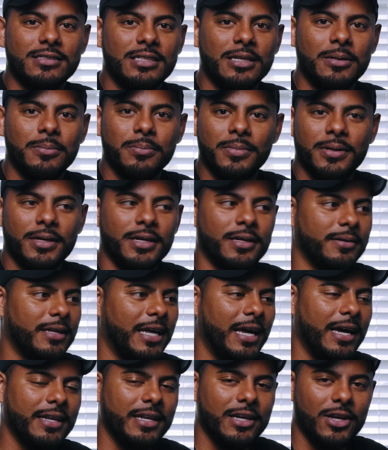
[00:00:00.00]
10-bit,
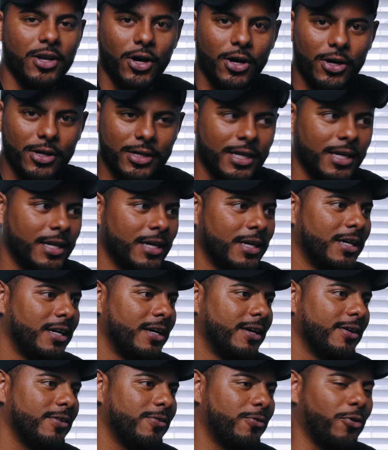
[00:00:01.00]
Canon log,
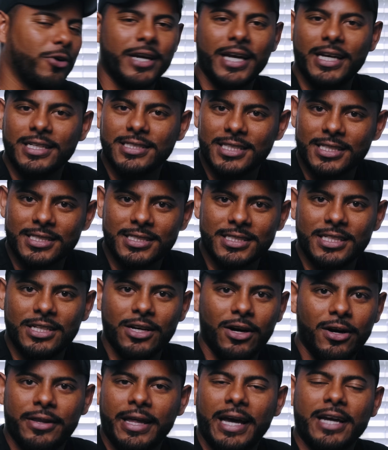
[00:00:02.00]
4K 60,
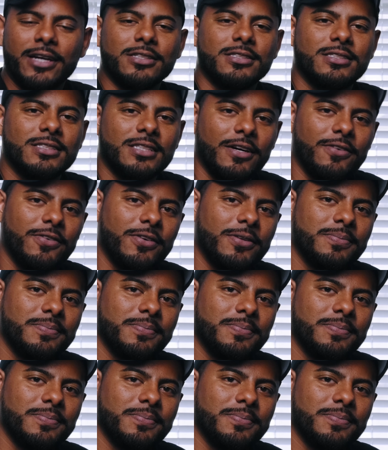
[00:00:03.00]
all that good stuff.